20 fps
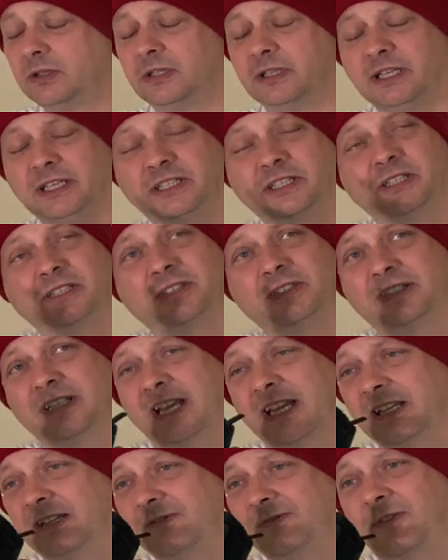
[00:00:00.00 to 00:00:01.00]
It just
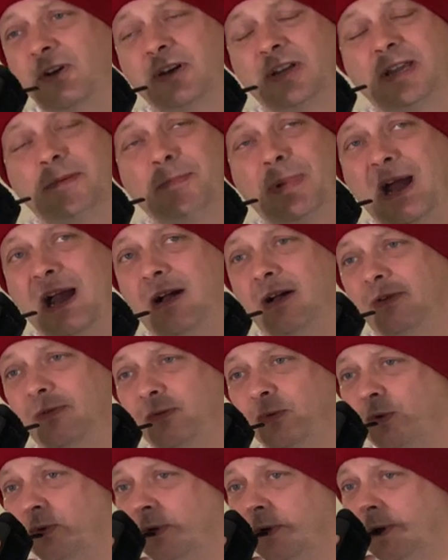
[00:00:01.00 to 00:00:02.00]
tastes fucking
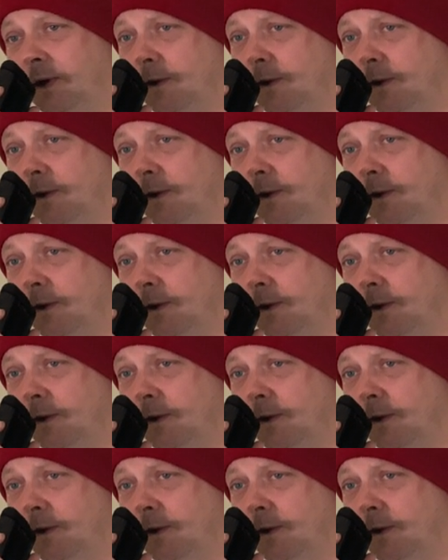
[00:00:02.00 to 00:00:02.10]
powerful.